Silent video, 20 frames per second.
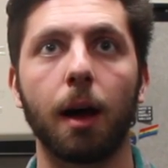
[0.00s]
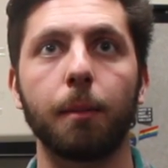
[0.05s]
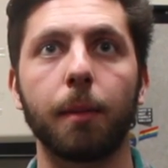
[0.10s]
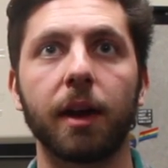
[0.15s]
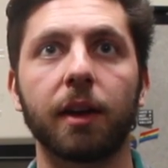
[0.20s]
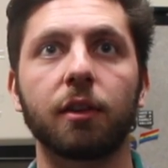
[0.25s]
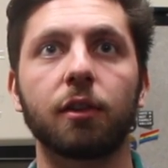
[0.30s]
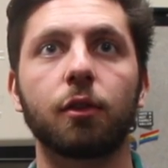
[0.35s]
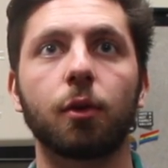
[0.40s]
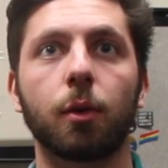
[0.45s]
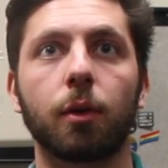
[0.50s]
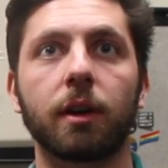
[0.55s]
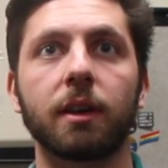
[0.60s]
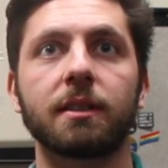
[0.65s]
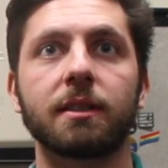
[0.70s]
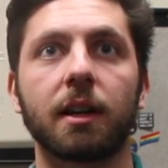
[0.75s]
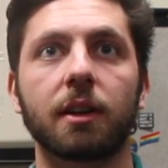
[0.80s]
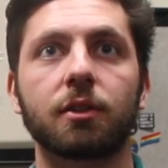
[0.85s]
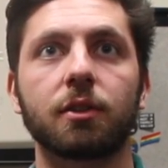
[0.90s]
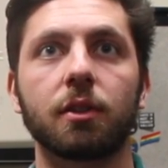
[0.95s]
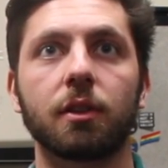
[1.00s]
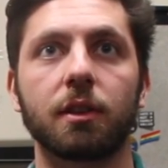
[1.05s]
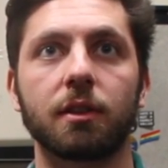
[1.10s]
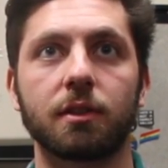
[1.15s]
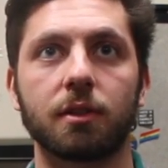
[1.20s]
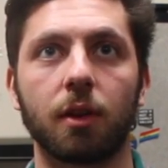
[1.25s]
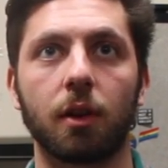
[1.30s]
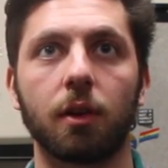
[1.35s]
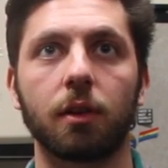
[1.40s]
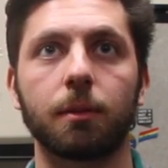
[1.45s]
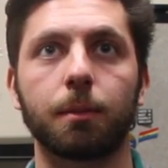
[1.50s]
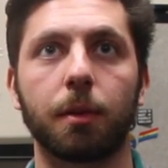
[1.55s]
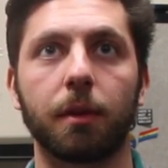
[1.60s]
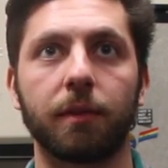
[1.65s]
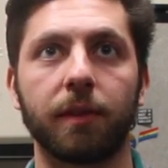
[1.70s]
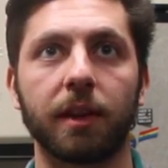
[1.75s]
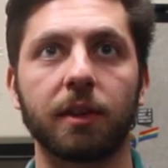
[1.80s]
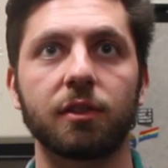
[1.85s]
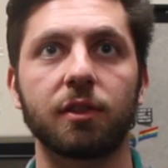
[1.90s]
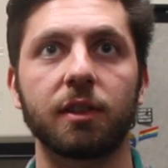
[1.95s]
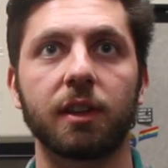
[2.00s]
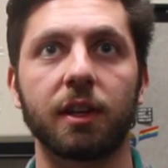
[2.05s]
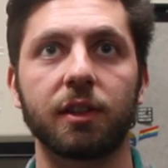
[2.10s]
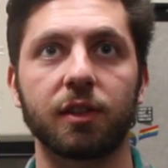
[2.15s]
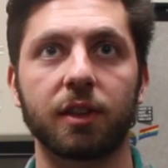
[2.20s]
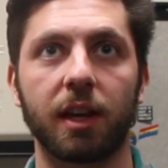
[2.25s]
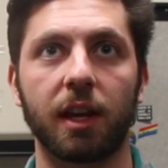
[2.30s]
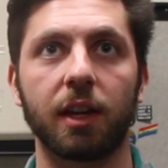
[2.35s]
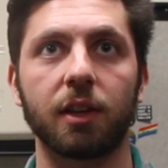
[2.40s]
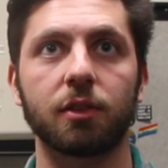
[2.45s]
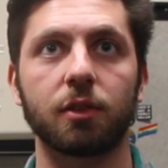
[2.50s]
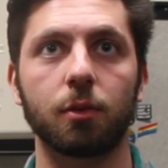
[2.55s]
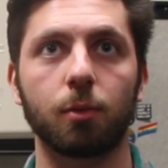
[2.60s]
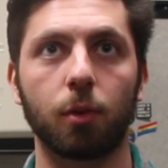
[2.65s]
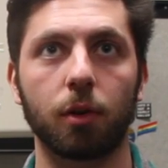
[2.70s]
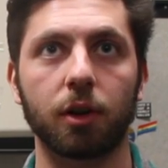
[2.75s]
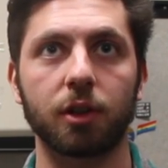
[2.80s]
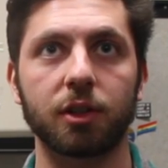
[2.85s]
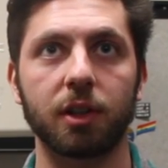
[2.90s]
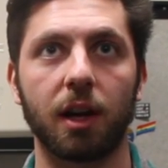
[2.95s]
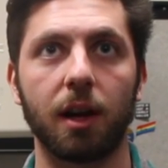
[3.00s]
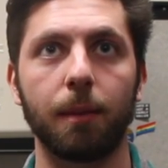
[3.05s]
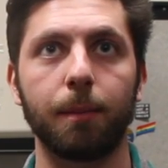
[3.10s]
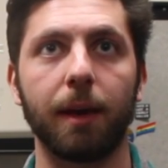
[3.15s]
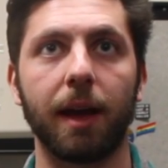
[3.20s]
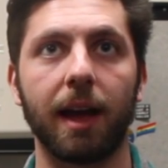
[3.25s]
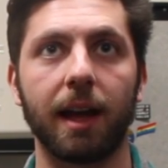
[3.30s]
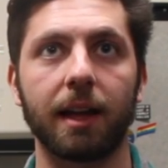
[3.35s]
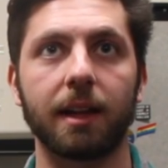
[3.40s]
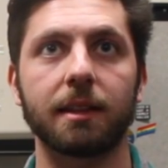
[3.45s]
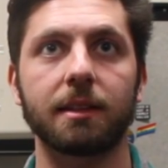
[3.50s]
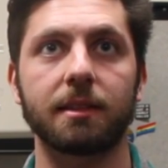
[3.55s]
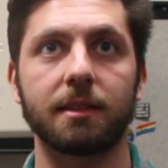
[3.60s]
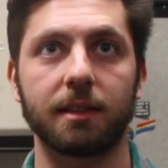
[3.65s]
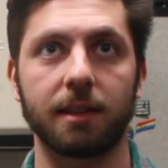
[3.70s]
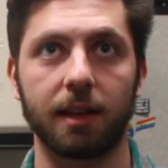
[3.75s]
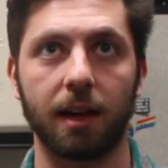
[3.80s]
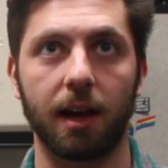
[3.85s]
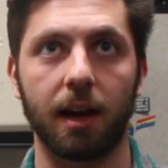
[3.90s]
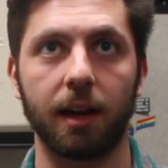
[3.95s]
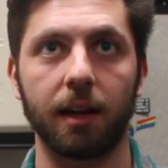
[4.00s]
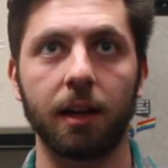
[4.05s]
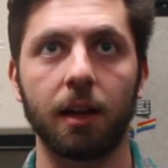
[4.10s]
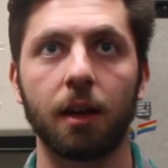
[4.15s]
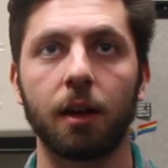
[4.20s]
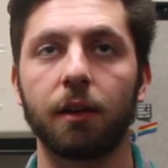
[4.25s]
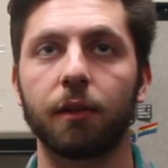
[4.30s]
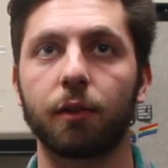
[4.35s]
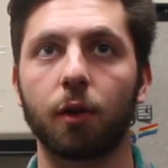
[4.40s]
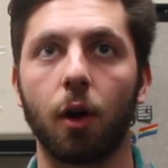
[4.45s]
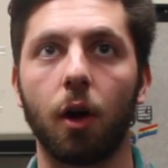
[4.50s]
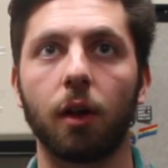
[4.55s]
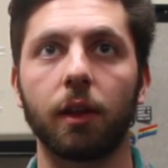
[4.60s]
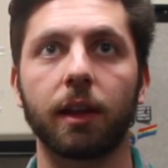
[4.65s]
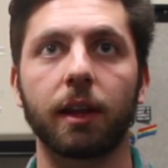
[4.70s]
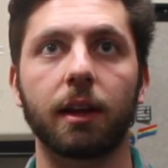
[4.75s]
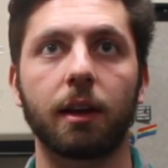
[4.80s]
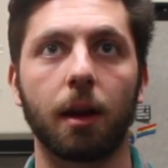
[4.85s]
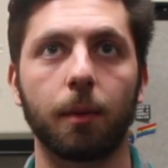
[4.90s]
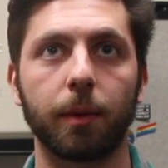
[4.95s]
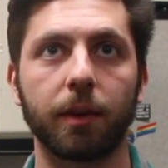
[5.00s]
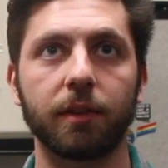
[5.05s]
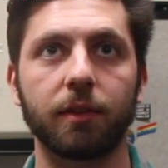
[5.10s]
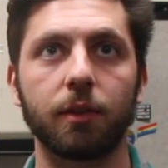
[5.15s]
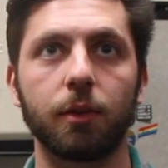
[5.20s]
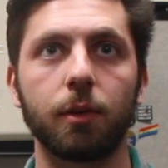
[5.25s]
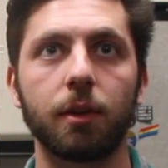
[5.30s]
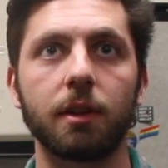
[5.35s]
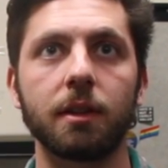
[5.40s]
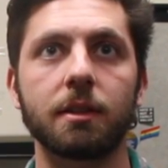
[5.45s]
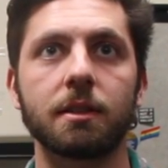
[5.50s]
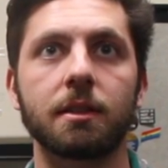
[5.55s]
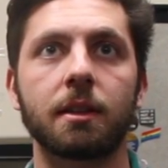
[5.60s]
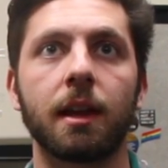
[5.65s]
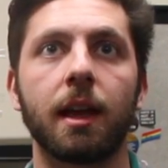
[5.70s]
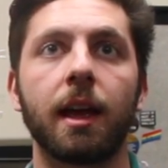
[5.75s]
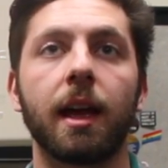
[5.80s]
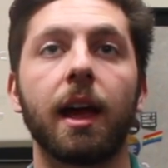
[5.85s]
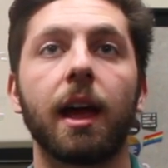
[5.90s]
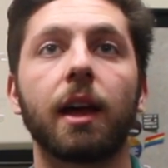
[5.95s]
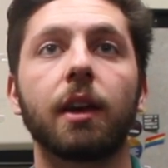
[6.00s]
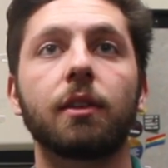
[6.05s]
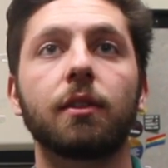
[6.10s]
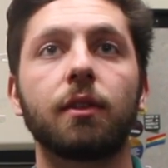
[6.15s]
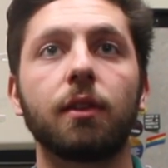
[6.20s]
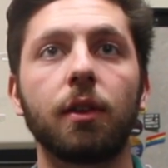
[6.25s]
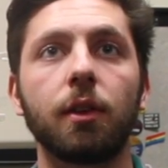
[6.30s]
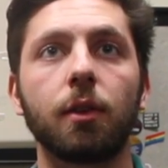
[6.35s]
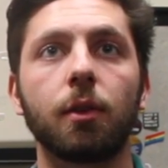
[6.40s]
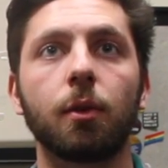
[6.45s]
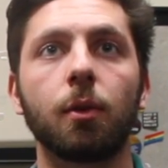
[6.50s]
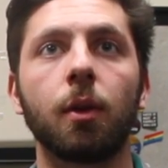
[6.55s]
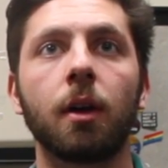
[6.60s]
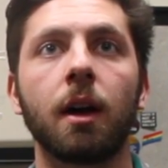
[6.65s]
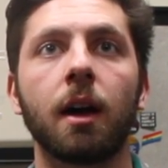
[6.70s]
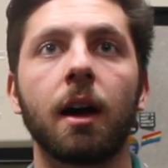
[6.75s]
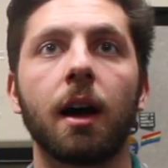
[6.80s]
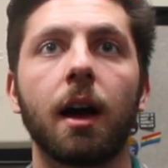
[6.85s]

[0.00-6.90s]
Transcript: mandatory sexual assault prevention education workshop at CI for all incoming students, and two,